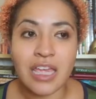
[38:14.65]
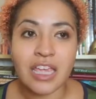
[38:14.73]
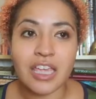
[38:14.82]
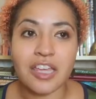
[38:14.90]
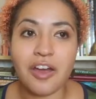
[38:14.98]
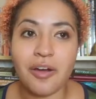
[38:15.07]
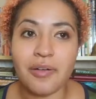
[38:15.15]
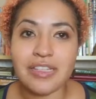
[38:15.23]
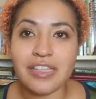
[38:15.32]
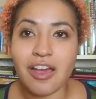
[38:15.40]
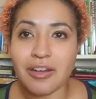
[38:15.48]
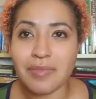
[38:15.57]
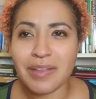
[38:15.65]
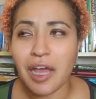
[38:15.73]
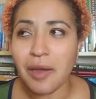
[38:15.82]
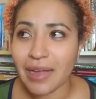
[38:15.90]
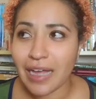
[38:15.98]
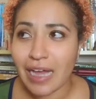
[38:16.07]
you know it's hard to be like
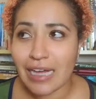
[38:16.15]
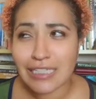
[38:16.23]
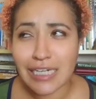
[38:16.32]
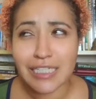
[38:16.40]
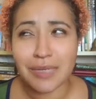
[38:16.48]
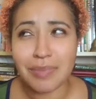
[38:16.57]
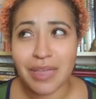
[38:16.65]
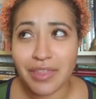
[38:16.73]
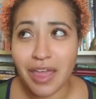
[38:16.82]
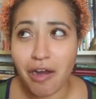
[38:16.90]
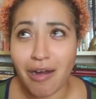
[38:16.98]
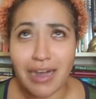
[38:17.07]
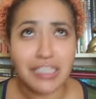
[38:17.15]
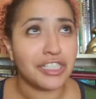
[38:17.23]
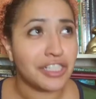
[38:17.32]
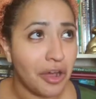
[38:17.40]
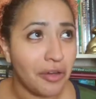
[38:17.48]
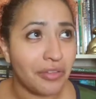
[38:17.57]
oh my gosh I should be there I
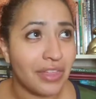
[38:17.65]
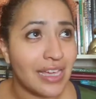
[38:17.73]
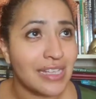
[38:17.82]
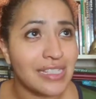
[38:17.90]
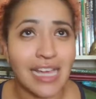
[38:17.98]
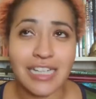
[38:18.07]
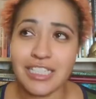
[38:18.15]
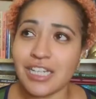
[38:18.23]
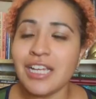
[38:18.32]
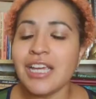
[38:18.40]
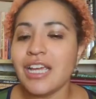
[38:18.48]
should know this I should